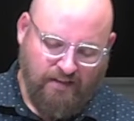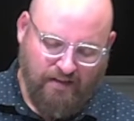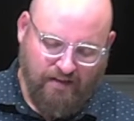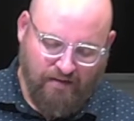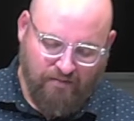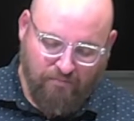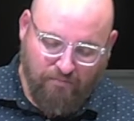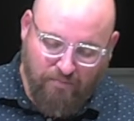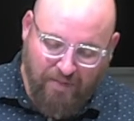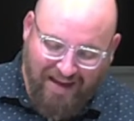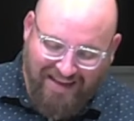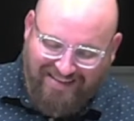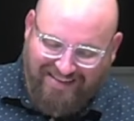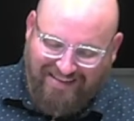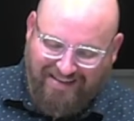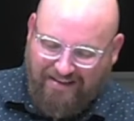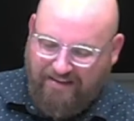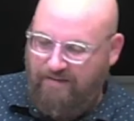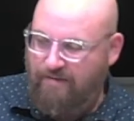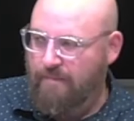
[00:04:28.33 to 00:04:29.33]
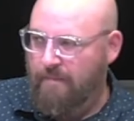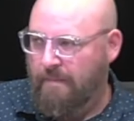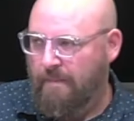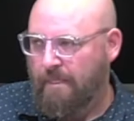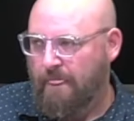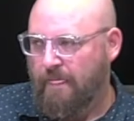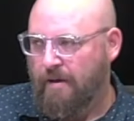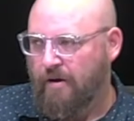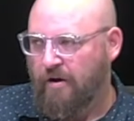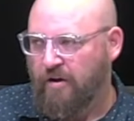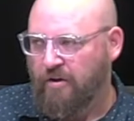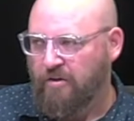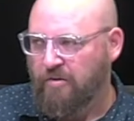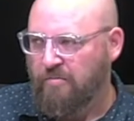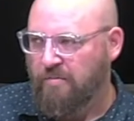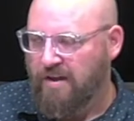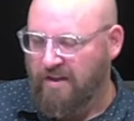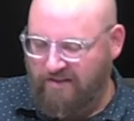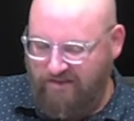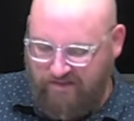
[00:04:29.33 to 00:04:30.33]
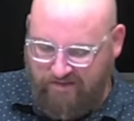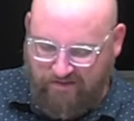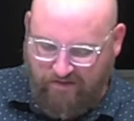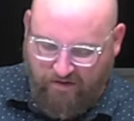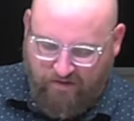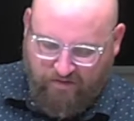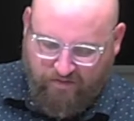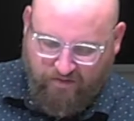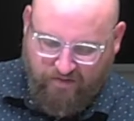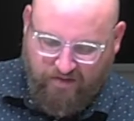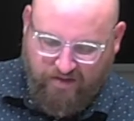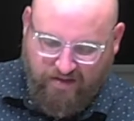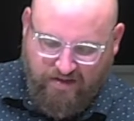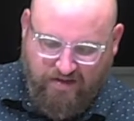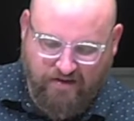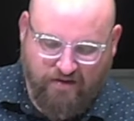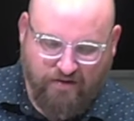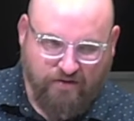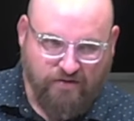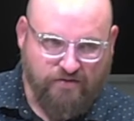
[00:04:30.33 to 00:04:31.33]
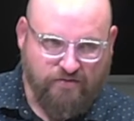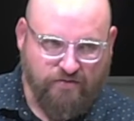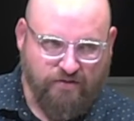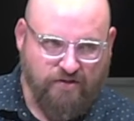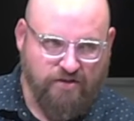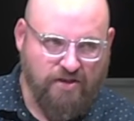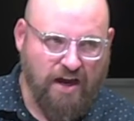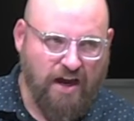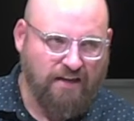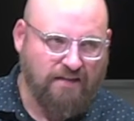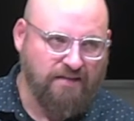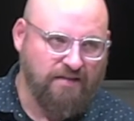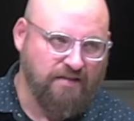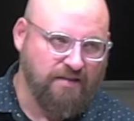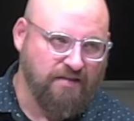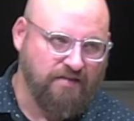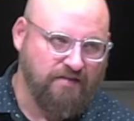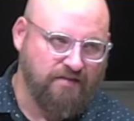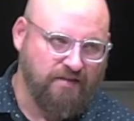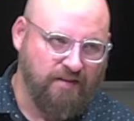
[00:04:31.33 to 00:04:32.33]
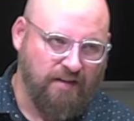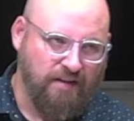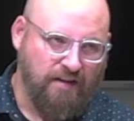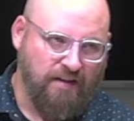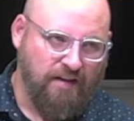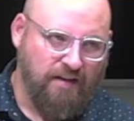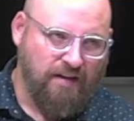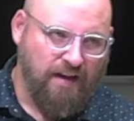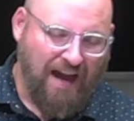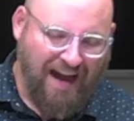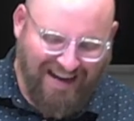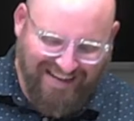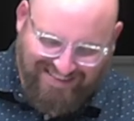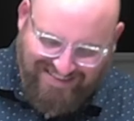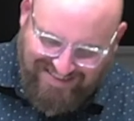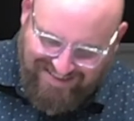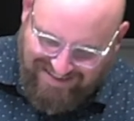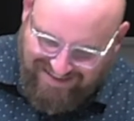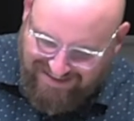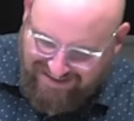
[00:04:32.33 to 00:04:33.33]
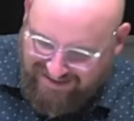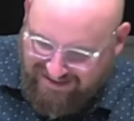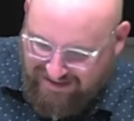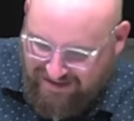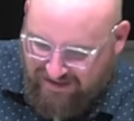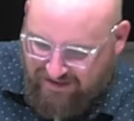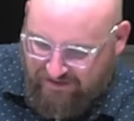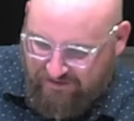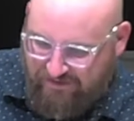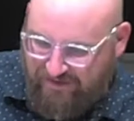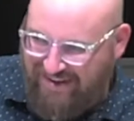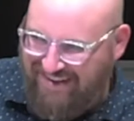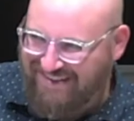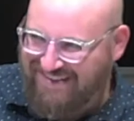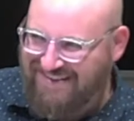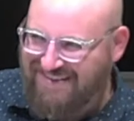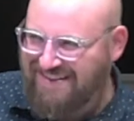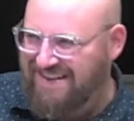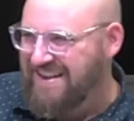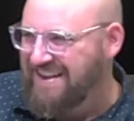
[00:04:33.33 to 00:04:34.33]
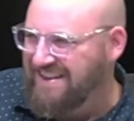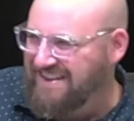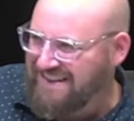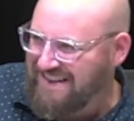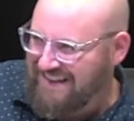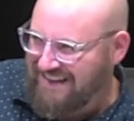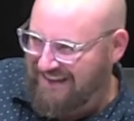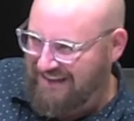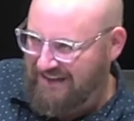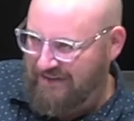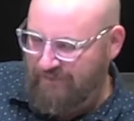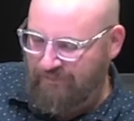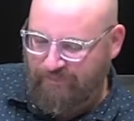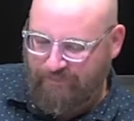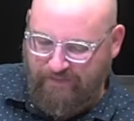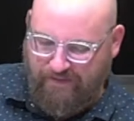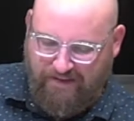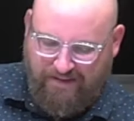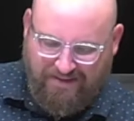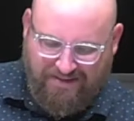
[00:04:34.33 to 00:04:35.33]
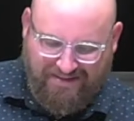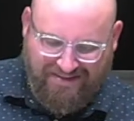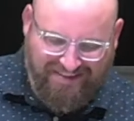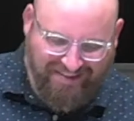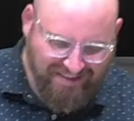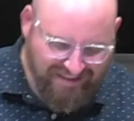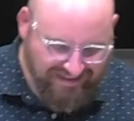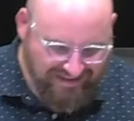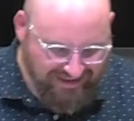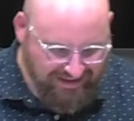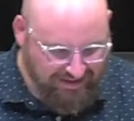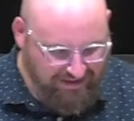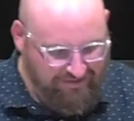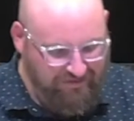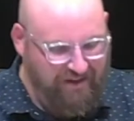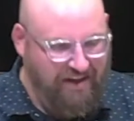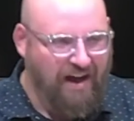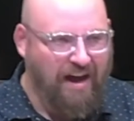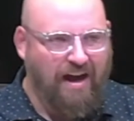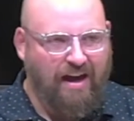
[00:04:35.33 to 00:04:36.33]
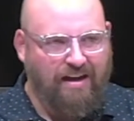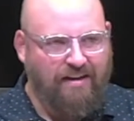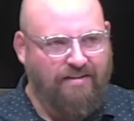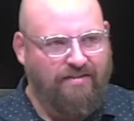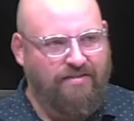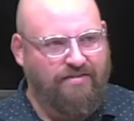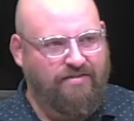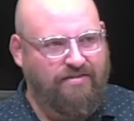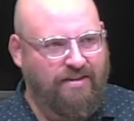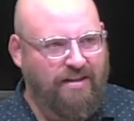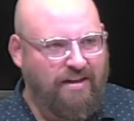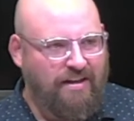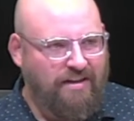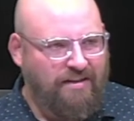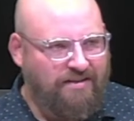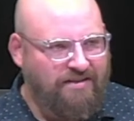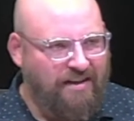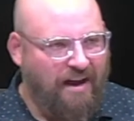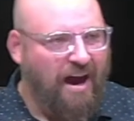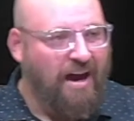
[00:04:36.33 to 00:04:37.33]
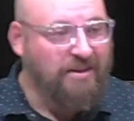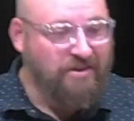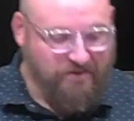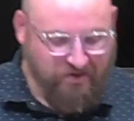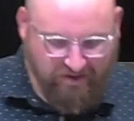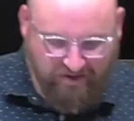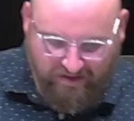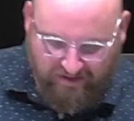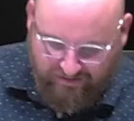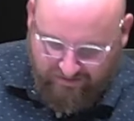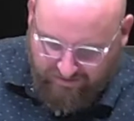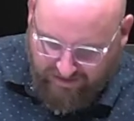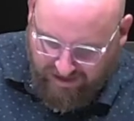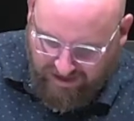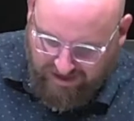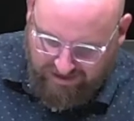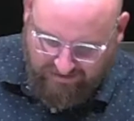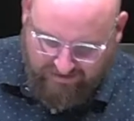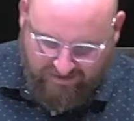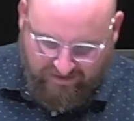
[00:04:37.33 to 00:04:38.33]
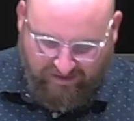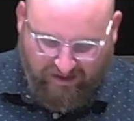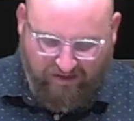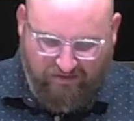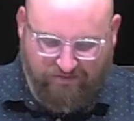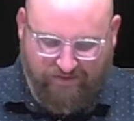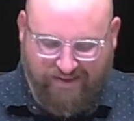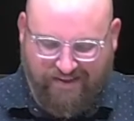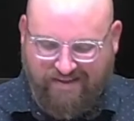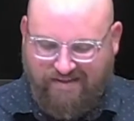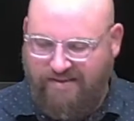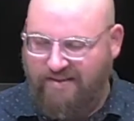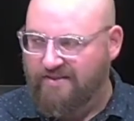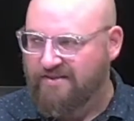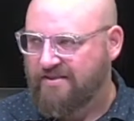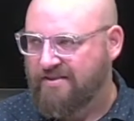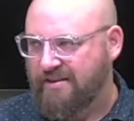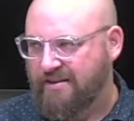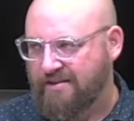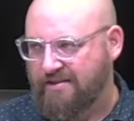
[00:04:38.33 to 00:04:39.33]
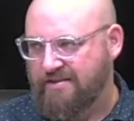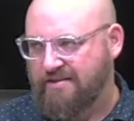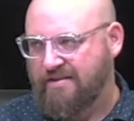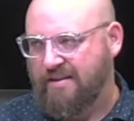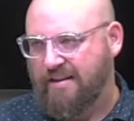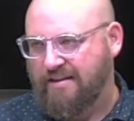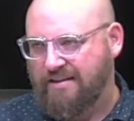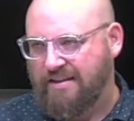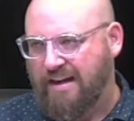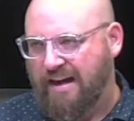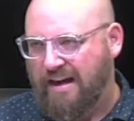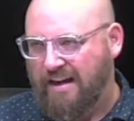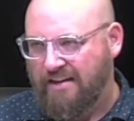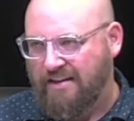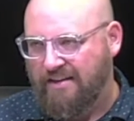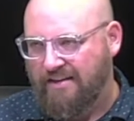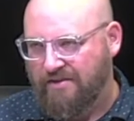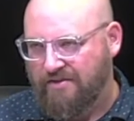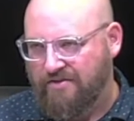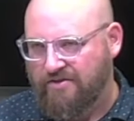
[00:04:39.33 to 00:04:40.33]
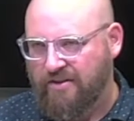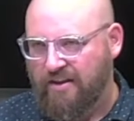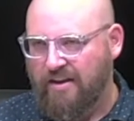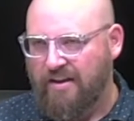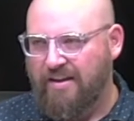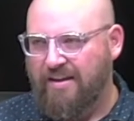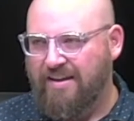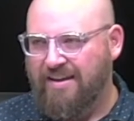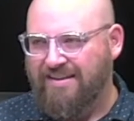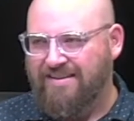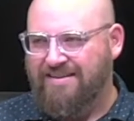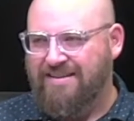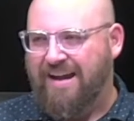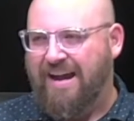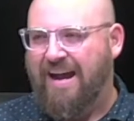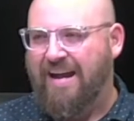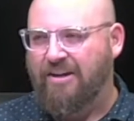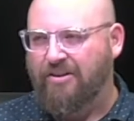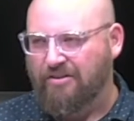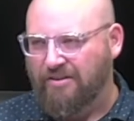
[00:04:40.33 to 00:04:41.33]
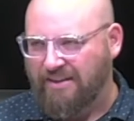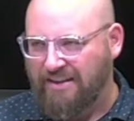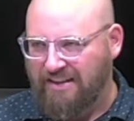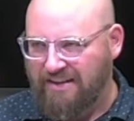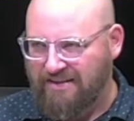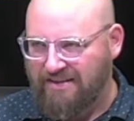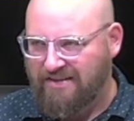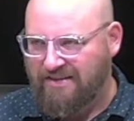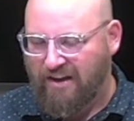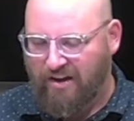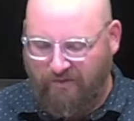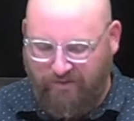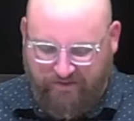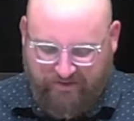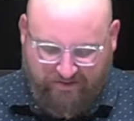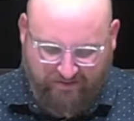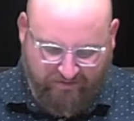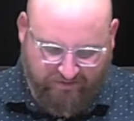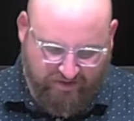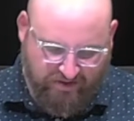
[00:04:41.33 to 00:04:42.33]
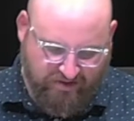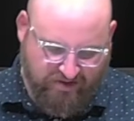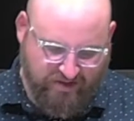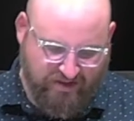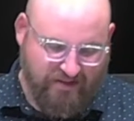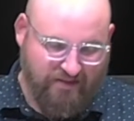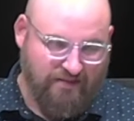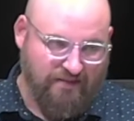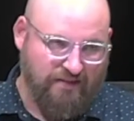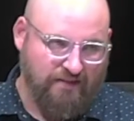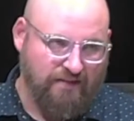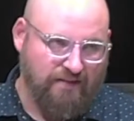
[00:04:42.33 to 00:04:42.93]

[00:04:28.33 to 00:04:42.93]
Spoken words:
Many arguments over the years reject this idea of aseity, the aseity of God, this doctrine of God's self-existence, that God is entirely self-sufficient.